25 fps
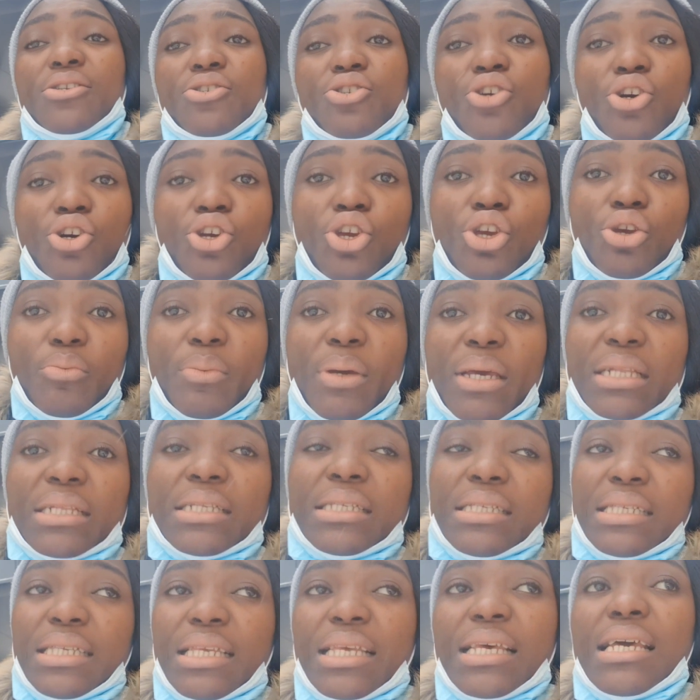
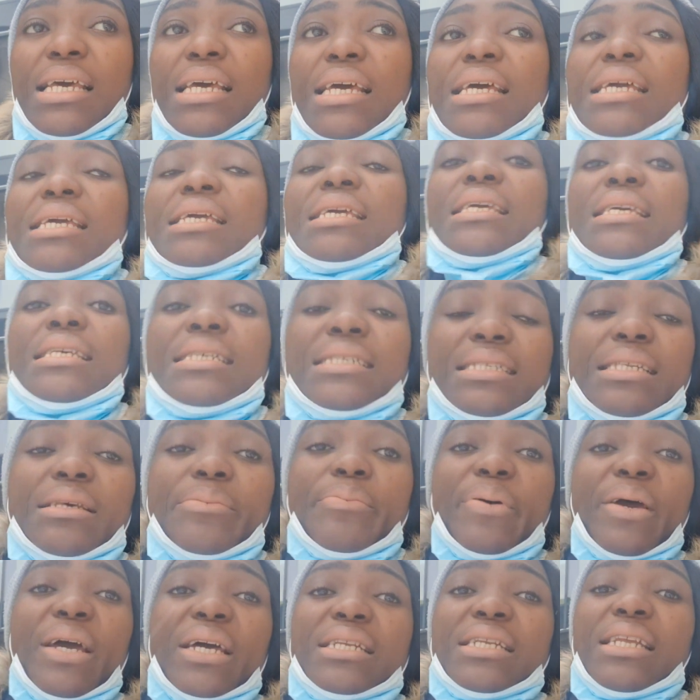documents is
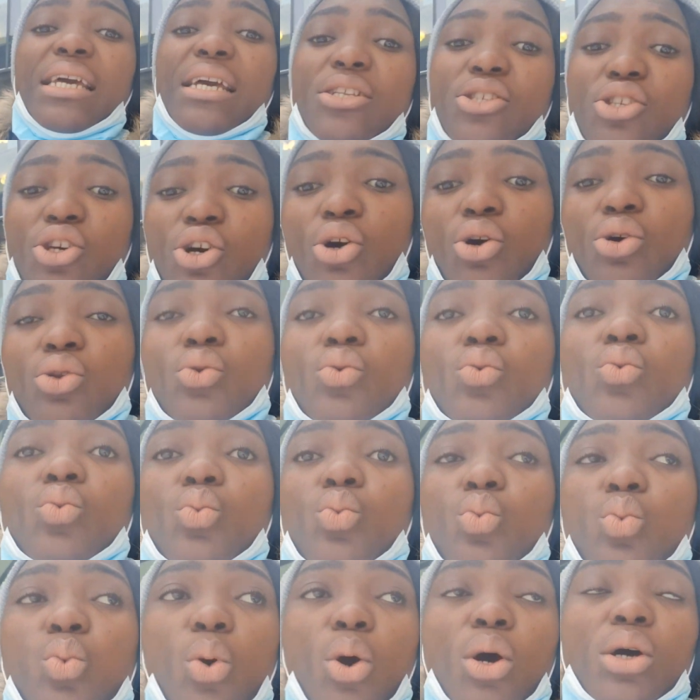dependent on
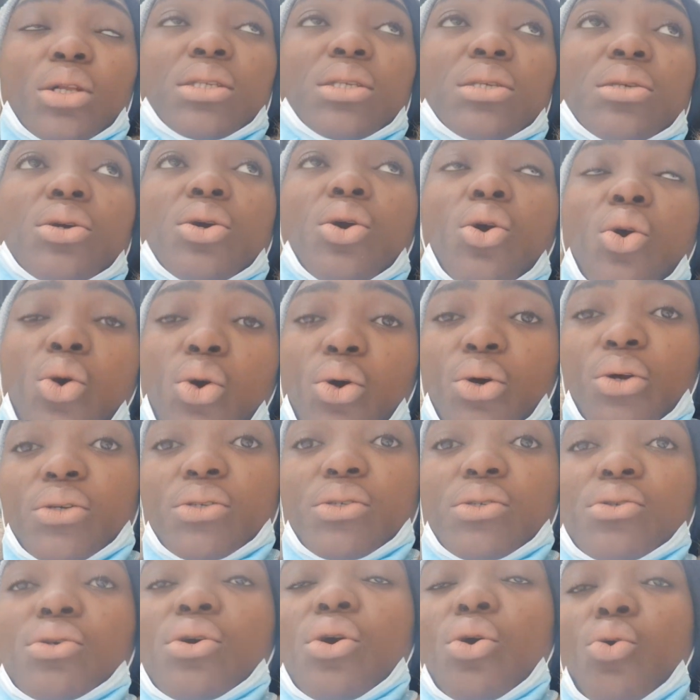what
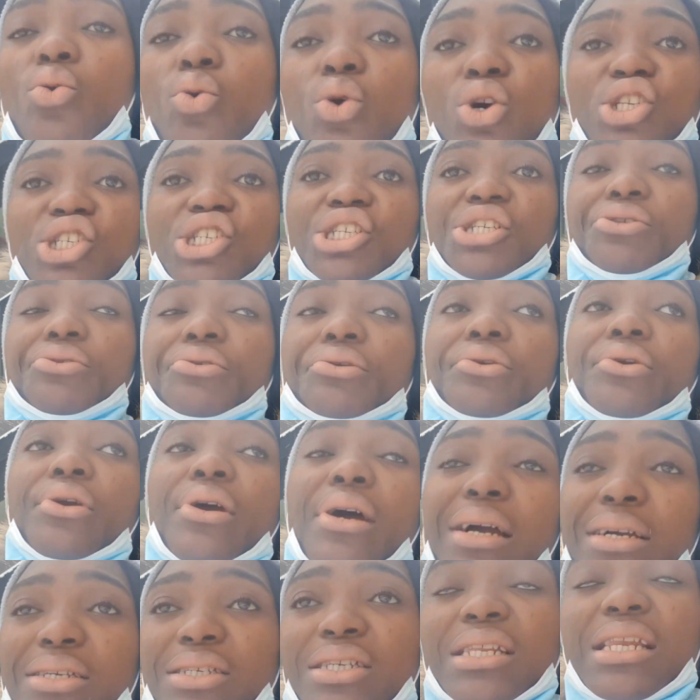course or what degree you're
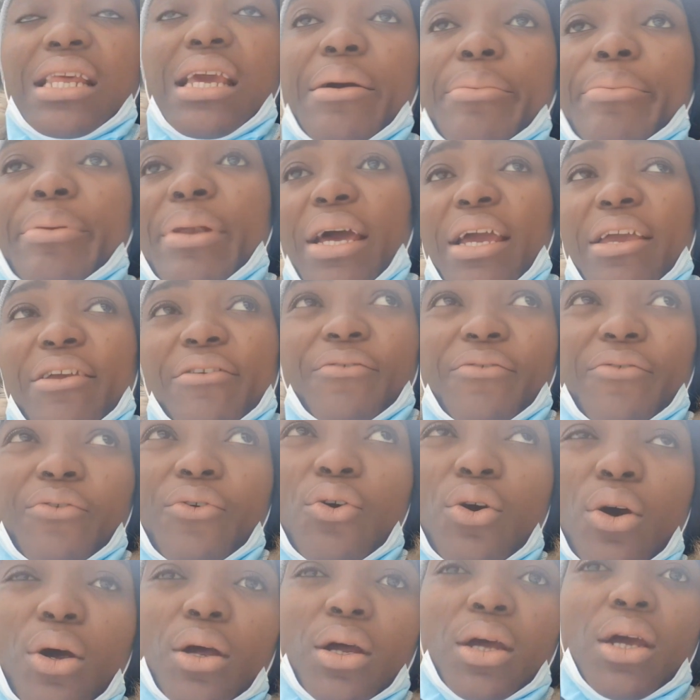actually applying for.
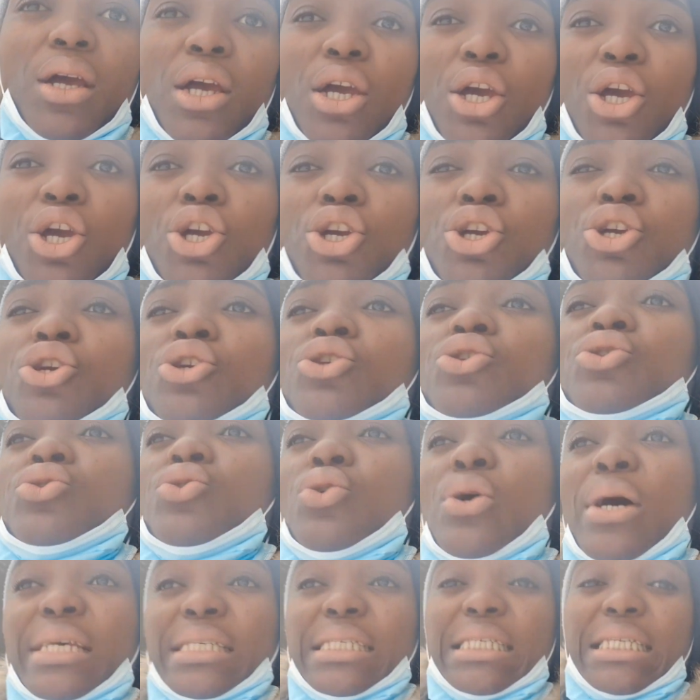So
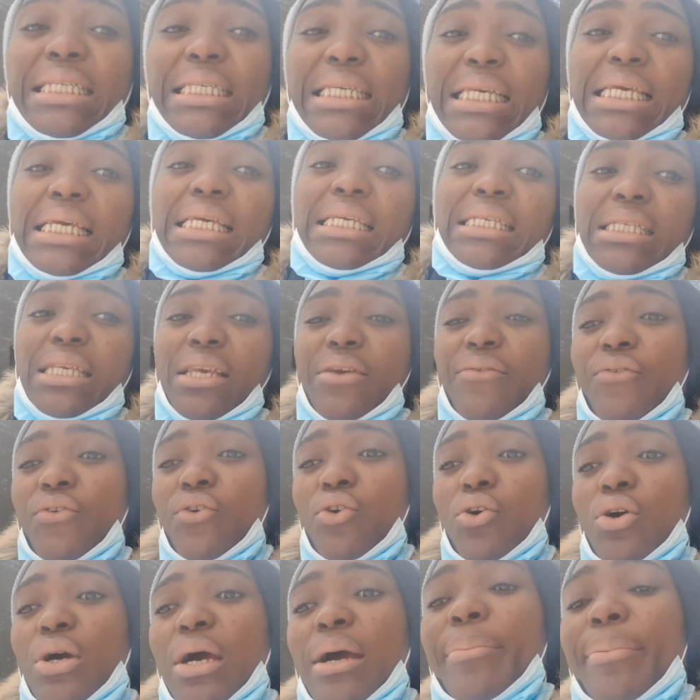as it is, if
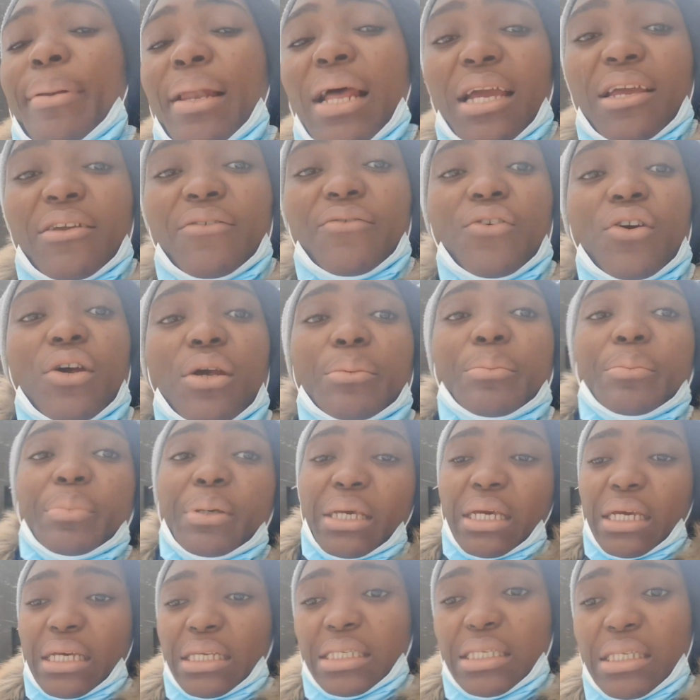you're applying for a
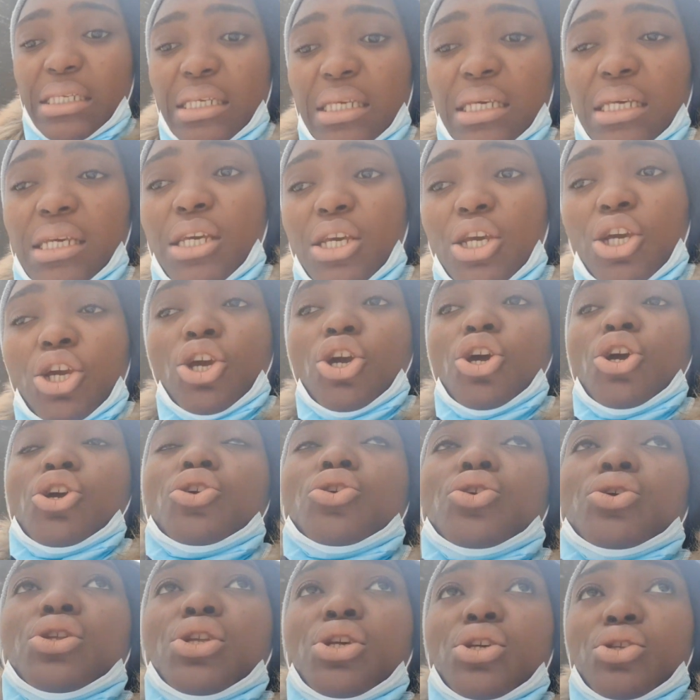BSc,
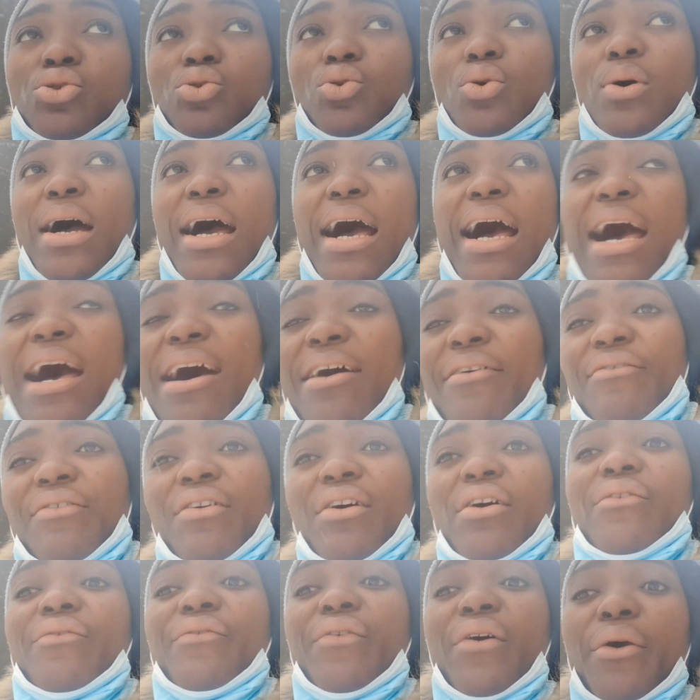you need to have
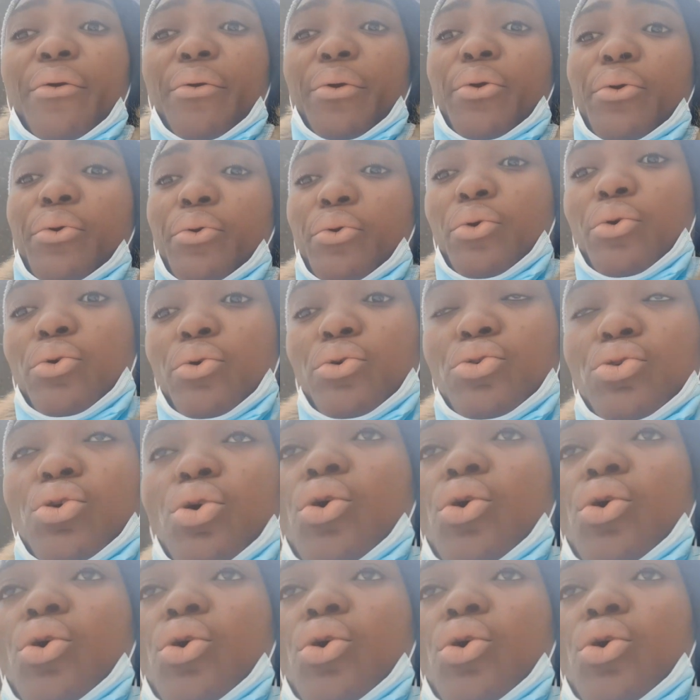a very good